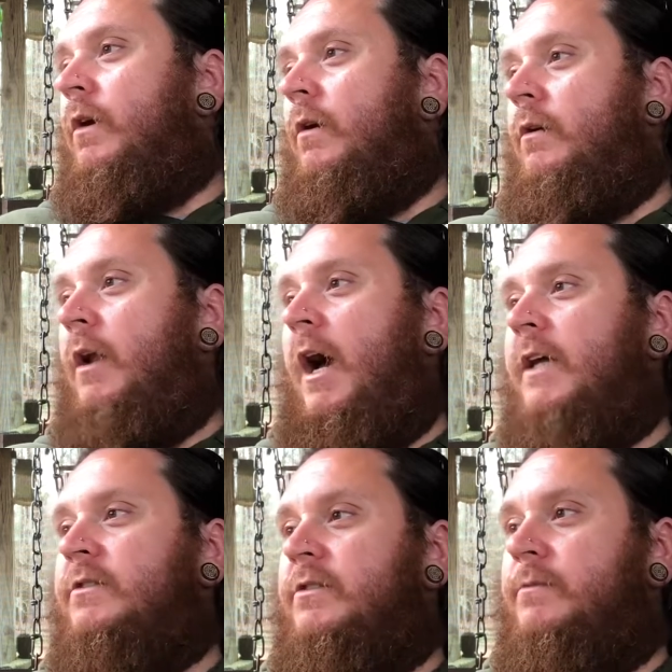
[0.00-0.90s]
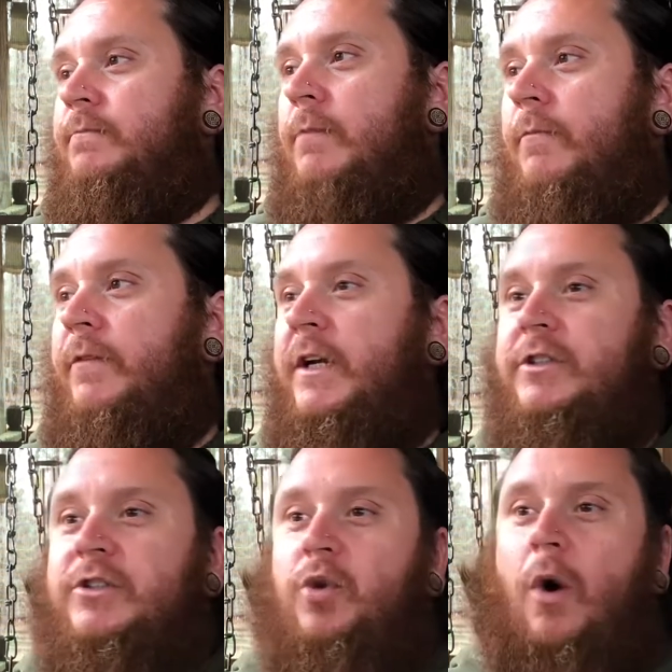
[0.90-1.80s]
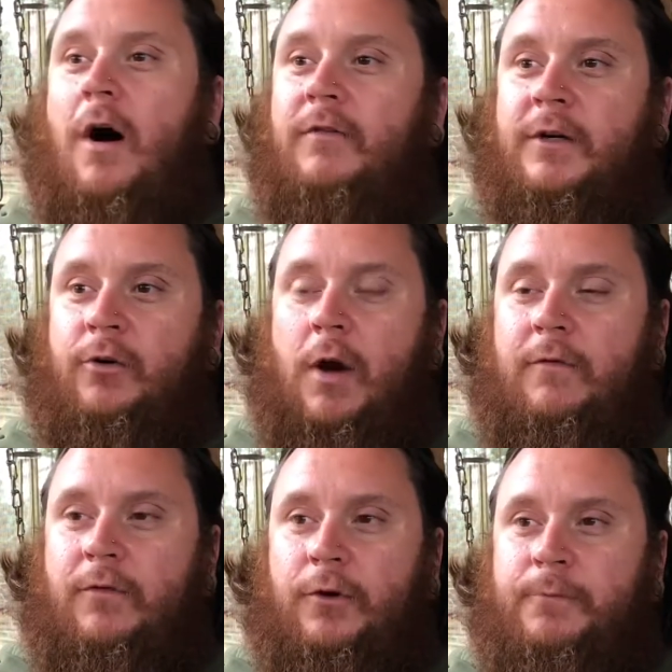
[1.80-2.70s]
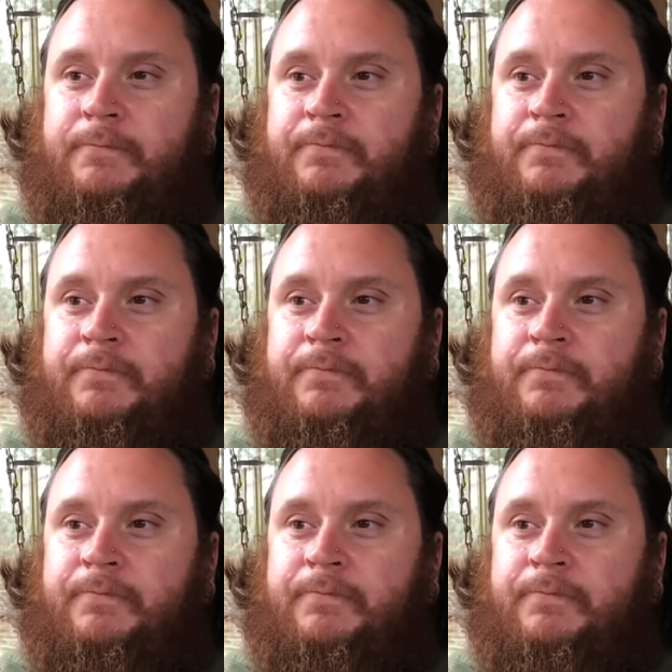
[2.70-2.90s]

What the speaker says: Nice. Finish is guava and grapefruit.